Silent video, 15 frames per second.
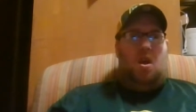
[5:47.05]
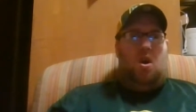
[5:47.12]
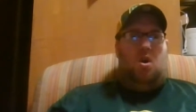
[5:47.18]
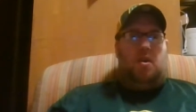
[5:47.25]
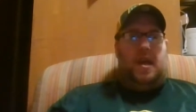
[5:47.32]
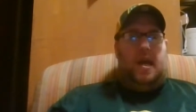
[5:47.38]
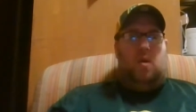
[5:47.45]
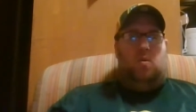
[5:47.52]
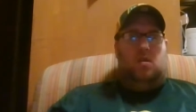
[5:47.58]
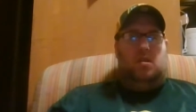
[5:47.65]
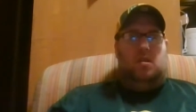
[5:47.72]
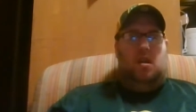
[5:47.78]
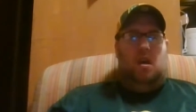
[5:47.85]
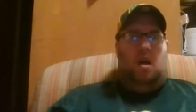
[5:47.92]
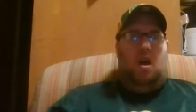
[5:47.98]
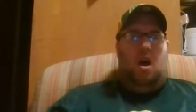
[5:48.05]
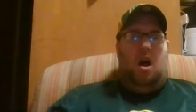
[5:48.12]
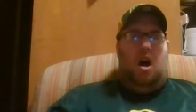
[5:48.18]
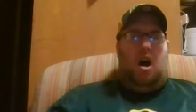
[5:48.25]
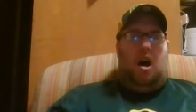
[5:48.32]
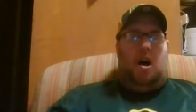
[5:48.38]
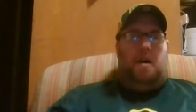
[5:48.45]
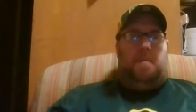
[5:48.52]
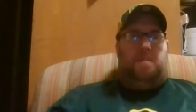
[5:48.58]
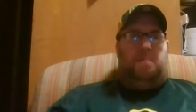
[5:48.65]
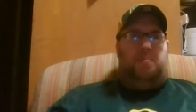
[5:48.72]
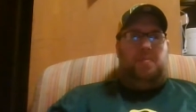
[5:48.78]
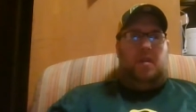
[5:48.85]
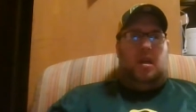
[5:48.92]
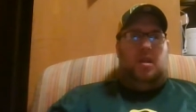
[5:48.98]
Okay, it was
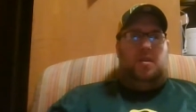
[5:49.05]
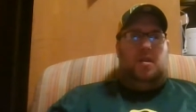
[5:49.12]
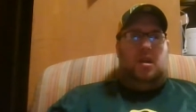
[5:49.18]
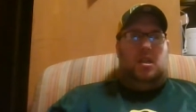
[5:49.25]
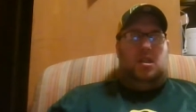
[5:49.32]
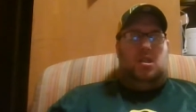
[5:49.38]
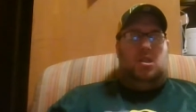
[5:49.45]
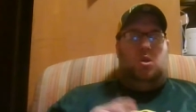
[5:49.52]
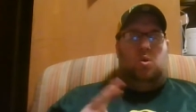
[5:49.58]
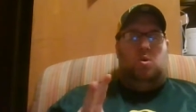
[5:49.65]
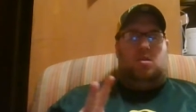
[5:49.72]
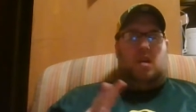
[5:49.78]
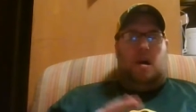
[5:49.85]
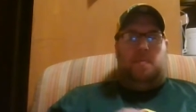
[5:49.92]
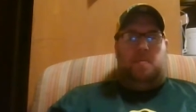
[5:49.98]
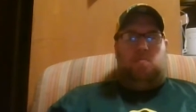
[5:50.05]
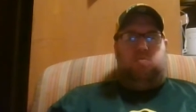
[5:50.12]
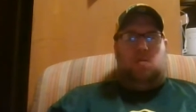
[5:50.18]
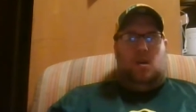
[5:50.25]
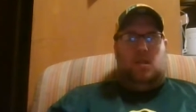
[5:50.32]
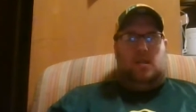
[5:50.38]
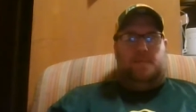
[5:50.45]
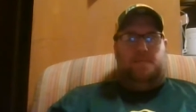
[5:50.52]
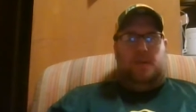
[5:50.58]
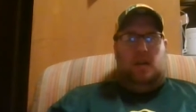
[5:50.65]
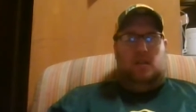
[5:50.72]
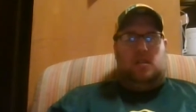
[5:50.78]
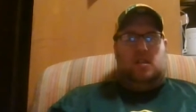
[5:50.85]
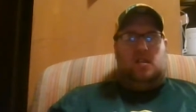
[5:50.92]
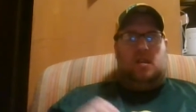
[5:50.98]
um, the two top
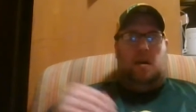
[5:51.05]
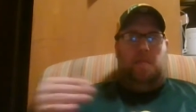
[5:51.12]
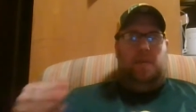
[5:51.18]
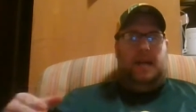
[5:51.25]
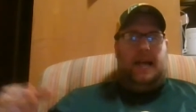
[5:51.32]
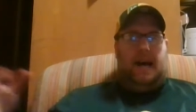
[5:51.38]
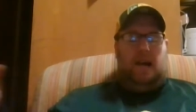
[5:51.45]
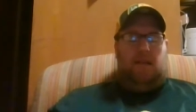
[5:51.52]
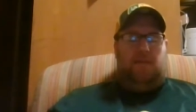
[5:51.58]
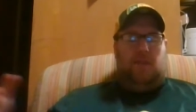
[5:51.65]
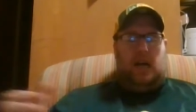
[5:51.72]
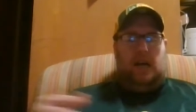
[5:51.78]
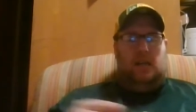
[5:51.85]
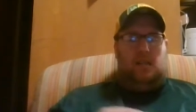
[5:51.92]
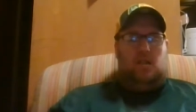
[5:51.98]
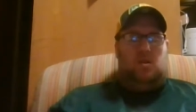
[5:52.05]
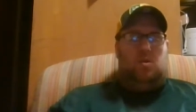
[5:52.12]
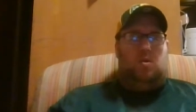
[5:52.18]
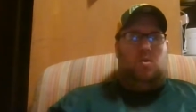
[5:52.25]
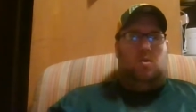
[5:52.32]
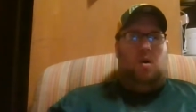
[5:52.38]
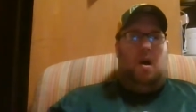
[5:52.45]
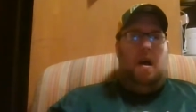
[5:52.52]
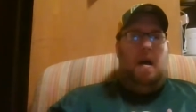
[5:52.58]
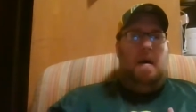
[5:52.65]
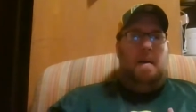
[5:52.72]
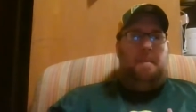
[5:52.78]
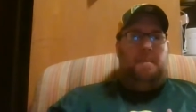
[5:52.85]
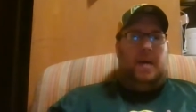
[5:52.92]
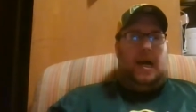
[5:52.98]
prospects coming out of high school
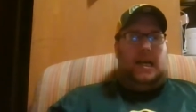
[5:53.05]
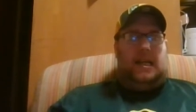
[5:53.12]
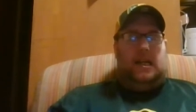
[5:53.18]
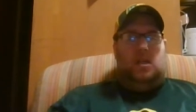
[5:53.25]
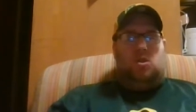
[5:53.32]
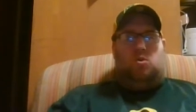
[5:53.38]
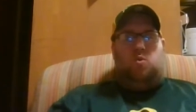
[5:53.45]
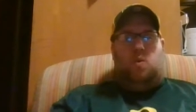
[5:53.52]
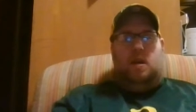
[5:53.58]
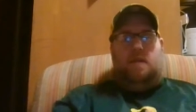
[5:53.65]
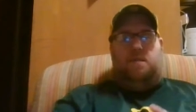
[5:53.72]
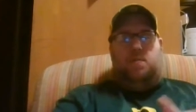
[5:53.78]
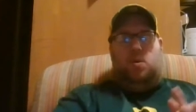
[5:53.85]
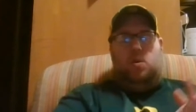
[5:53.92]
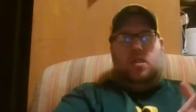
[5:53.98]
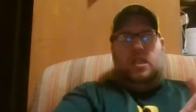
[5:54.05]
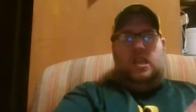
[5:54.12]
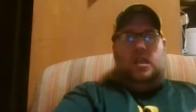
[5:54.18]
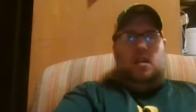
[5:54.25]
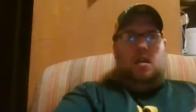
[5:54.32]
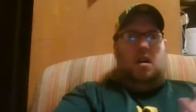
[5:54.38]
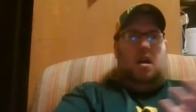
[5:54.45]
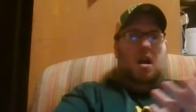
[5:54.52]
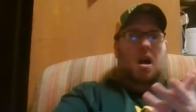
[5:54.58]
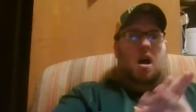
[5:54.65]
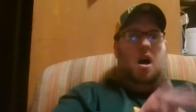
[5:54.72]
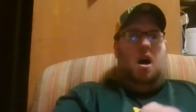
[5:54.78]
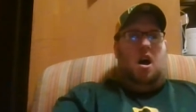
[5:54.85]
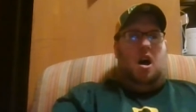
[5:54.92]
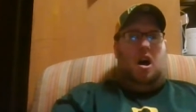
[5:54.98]
back in 2014
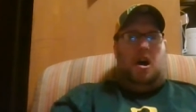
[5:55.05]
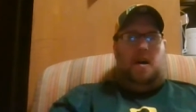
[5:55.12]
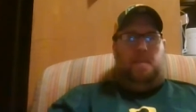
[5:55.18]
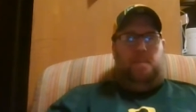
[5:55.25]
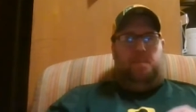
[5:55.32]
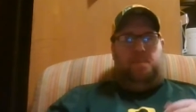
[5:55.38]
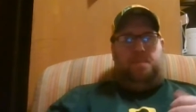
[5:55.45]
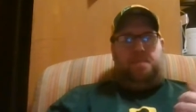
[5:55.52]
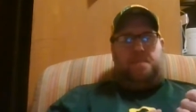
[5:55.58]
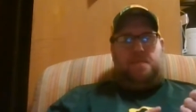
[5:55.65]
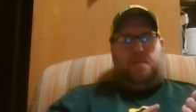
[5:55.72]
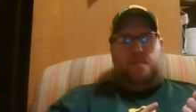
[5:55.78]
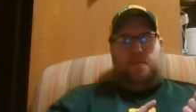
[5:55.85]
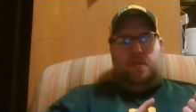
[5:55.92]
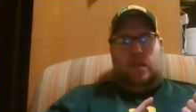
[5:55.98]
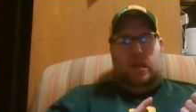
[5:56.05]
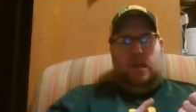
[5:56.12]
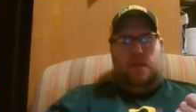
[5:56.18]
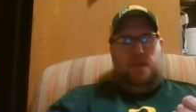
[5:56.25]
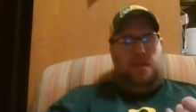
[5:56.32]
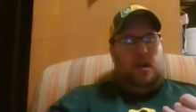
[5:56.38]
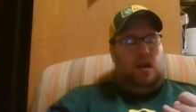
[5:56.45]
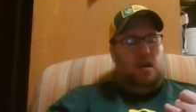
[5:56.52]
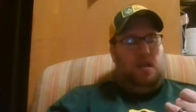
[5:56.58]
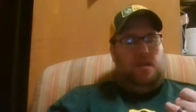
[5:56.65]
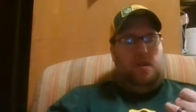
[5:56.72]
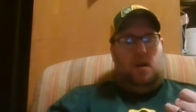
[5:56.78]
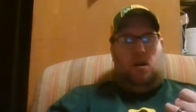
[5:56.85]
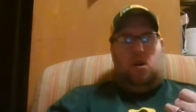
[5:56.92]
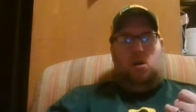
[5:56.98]
um, the
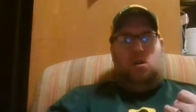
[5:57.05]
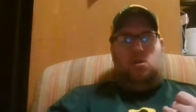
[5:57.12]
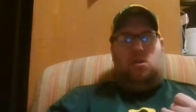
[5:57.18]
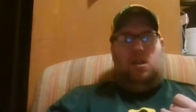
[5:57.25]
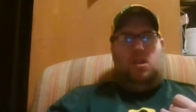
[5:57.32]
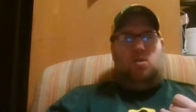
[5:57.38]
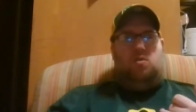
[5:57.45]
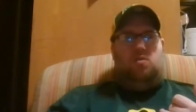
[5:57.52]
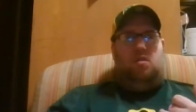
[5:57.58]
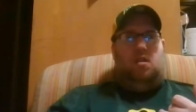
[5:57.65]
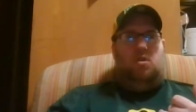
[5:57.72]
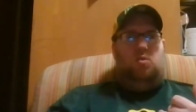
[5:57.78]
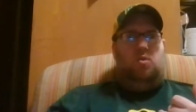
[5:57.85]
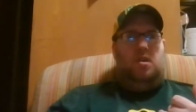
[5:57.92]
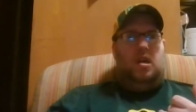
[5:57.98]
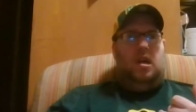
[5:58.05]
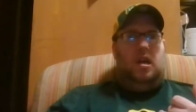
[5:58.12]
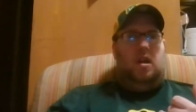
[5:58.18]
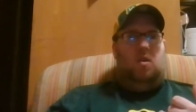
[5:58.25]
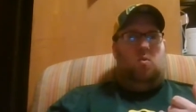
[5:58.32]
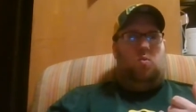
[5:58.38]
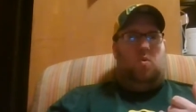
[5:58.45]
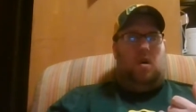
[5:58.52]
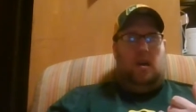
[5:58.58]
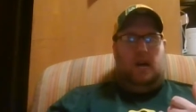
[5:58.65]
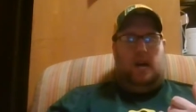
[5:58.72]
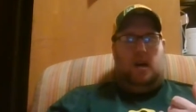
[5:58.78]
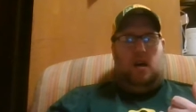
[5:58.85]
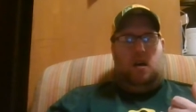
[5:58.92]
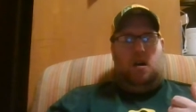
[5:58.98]
the Oregon grown and
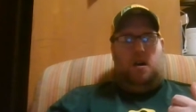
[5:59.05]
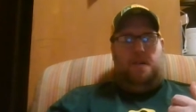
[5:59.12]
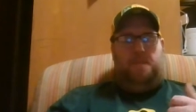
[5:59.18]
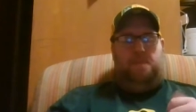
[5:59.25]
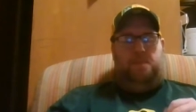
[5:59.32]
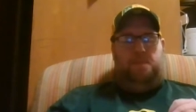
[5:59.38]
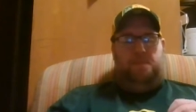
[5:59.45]
wanna uh, Um,